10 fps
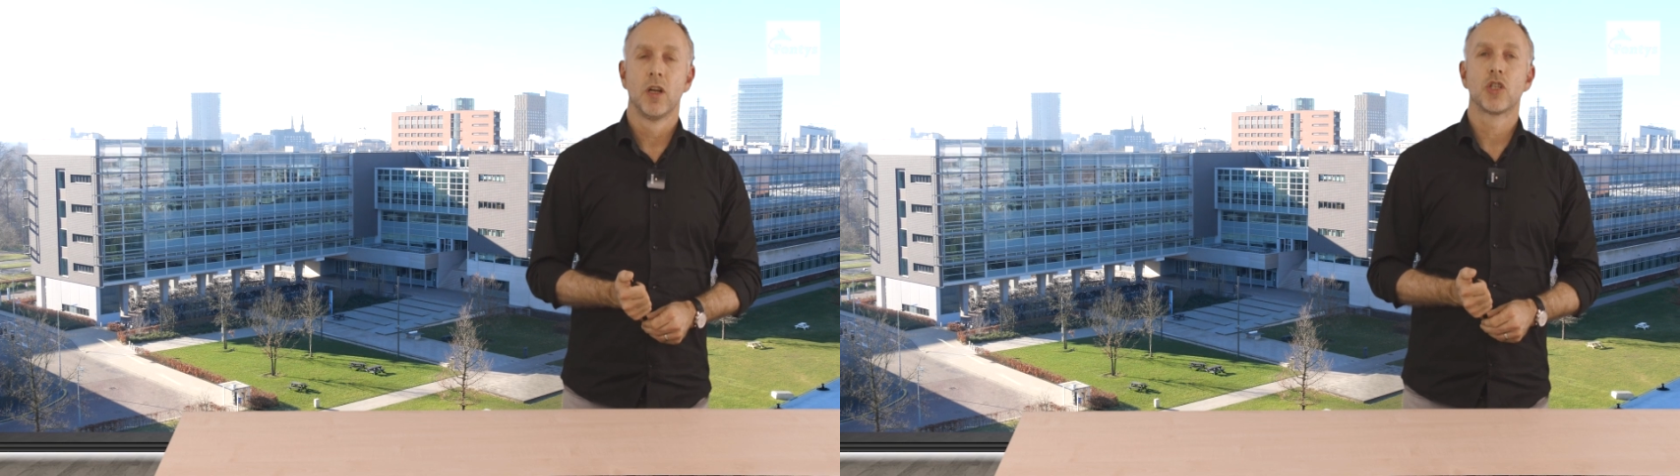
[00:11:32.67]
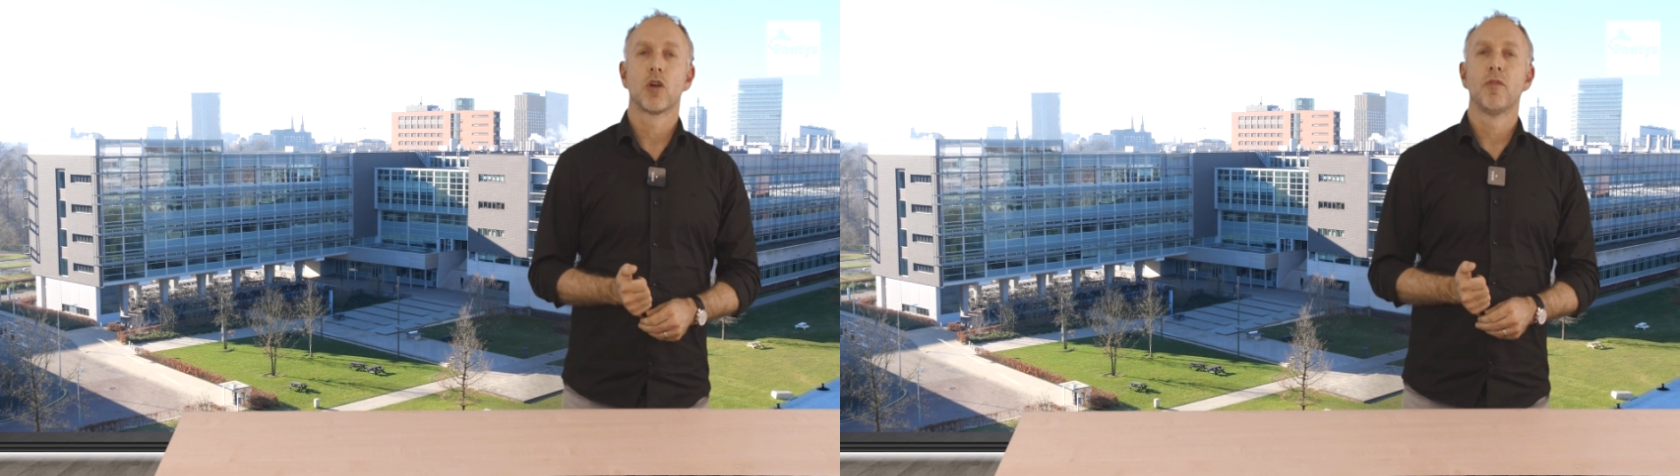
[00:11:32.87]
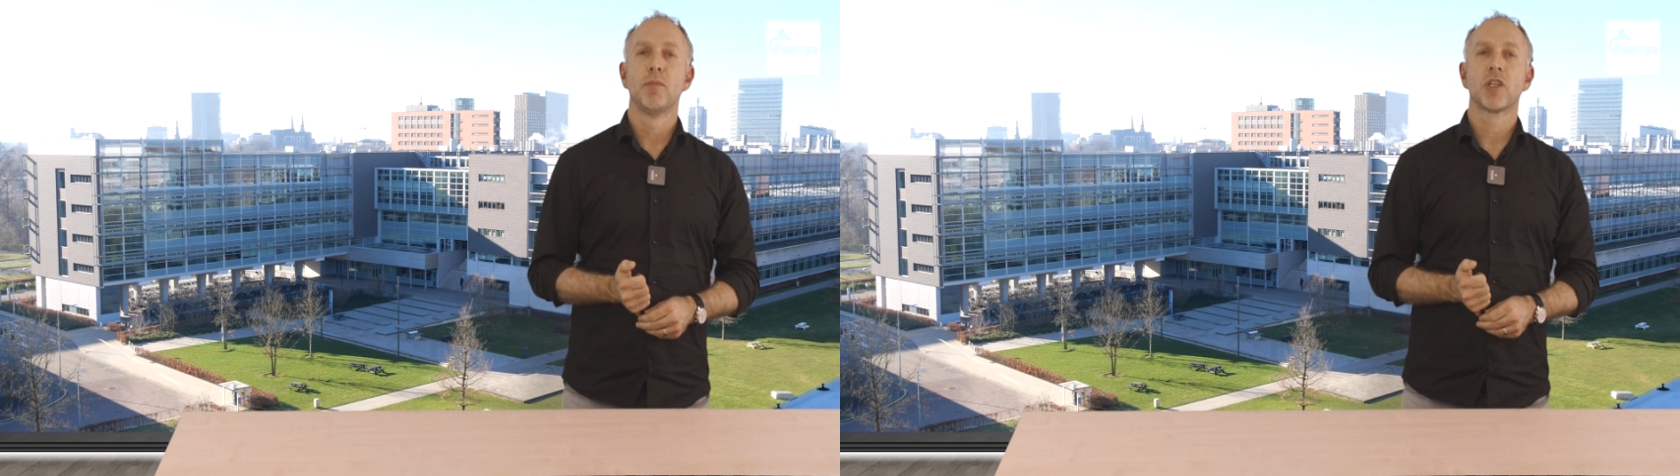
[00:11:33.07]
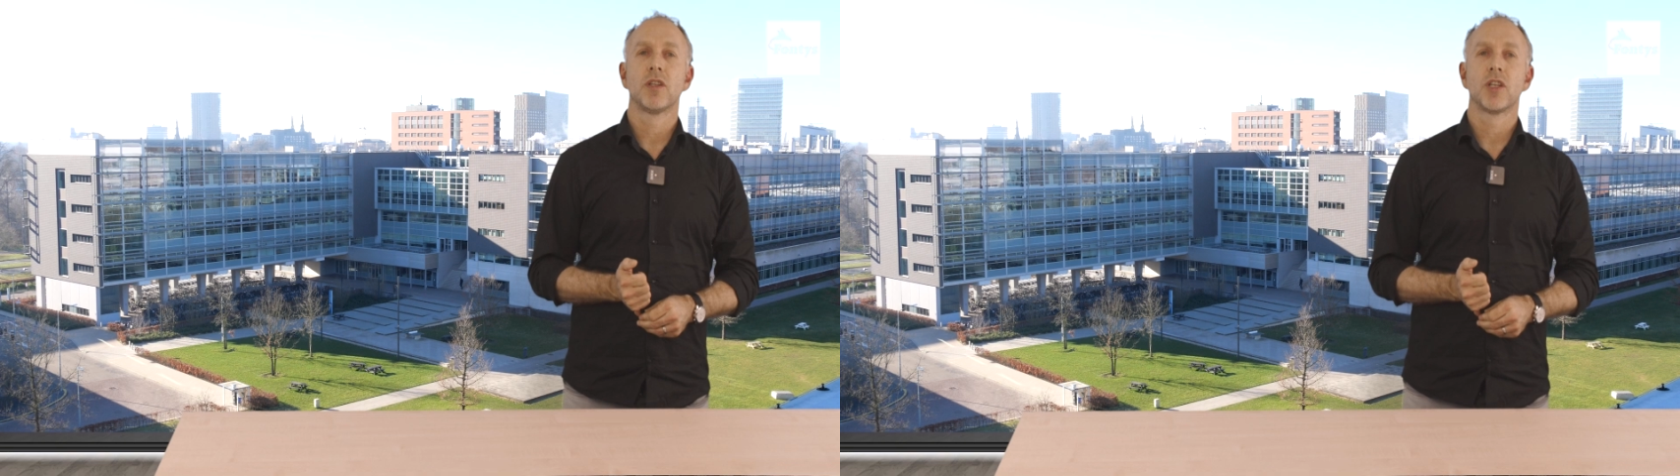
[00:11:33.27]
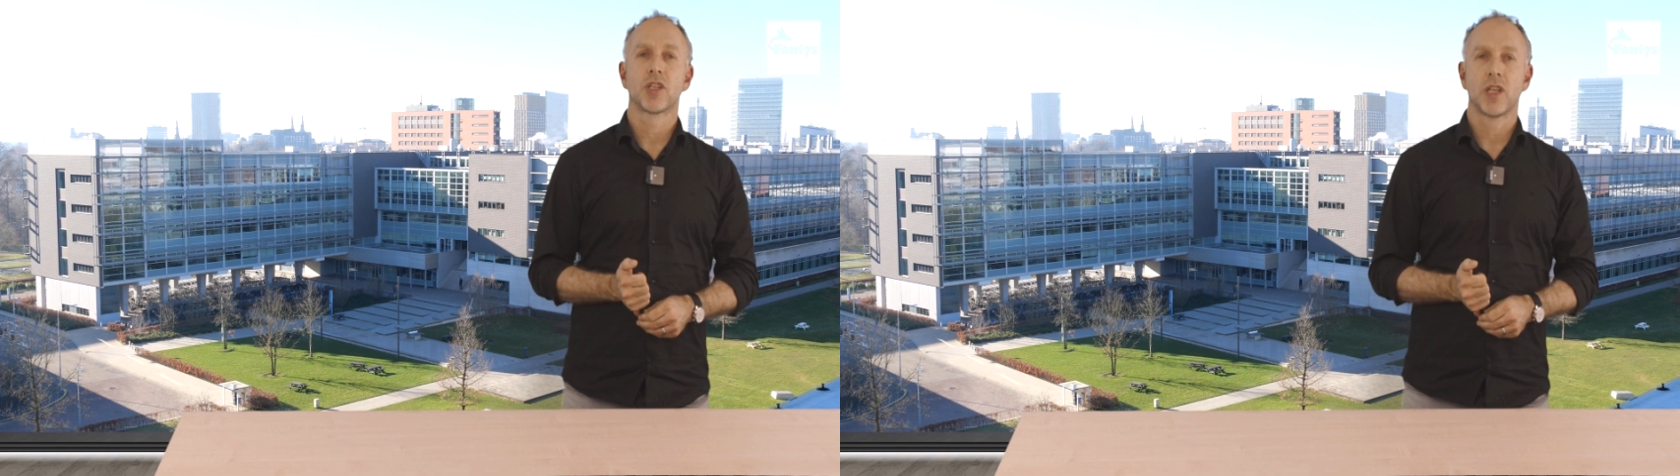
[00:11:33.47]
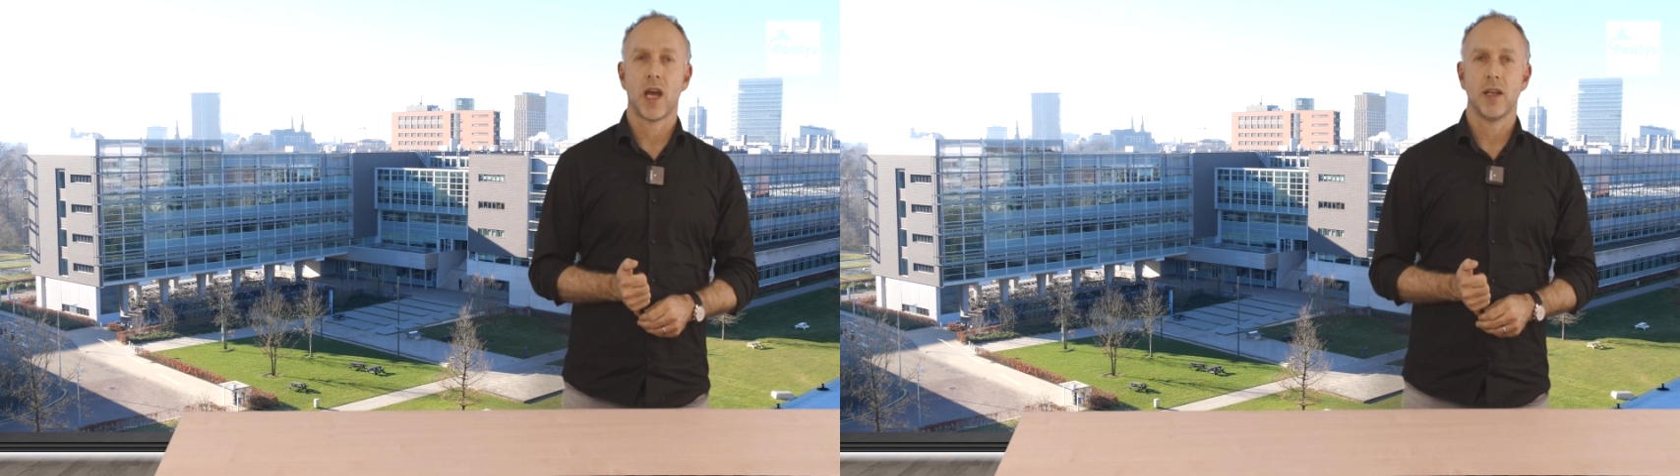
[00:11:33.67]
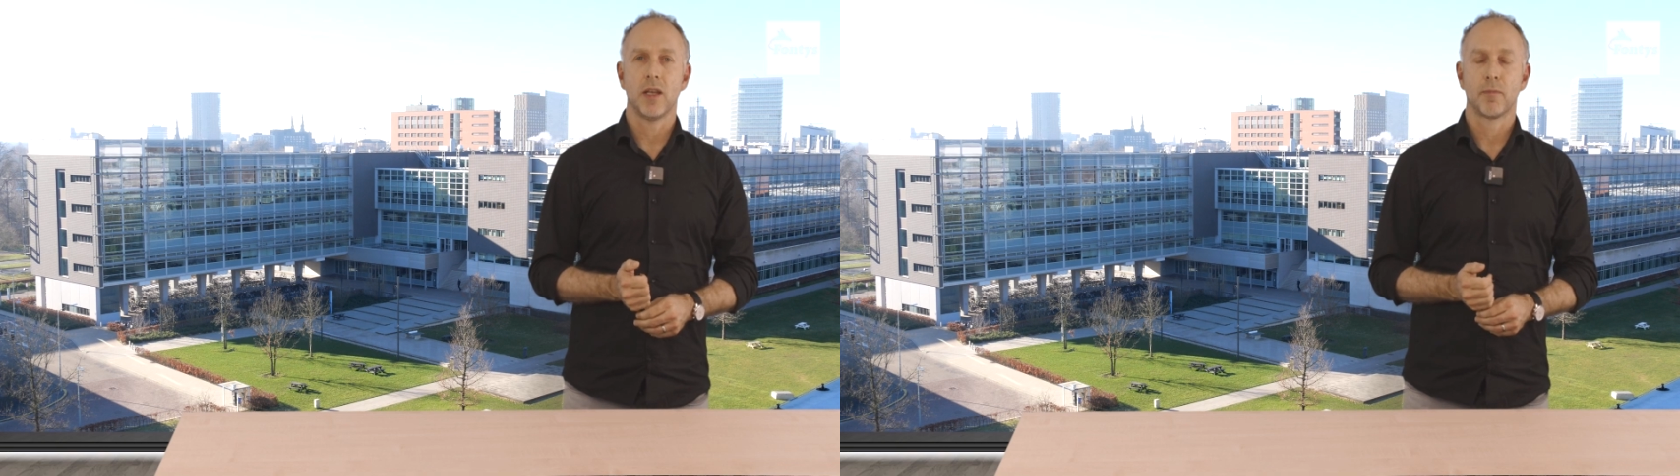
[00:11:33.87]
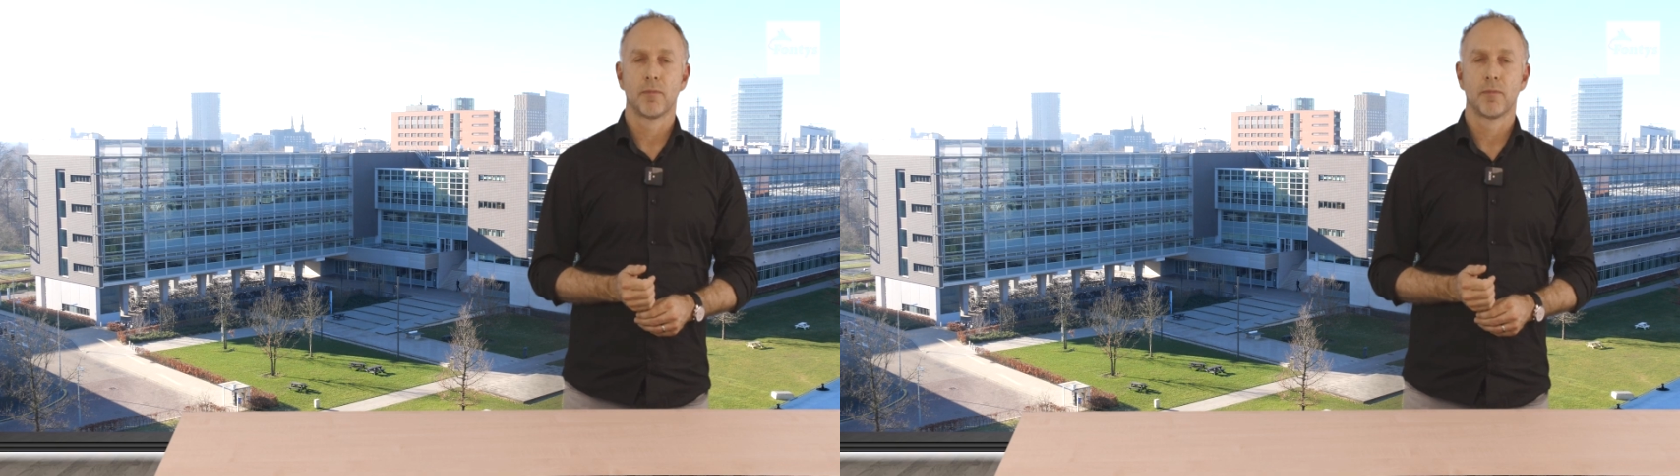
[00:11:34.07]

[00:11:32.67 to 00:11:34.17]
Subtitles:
is of a misunderstanding.